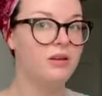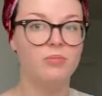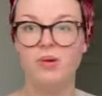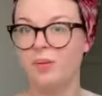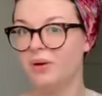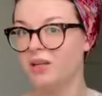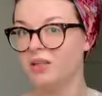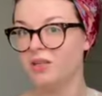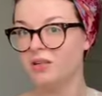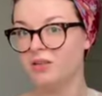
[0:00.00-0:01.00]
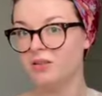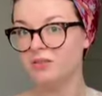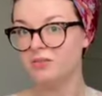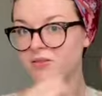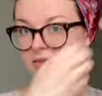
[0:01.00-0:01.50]
by my
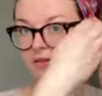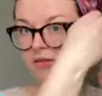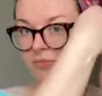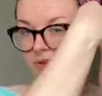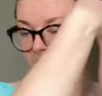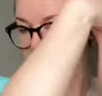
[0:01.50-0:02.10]
ears, because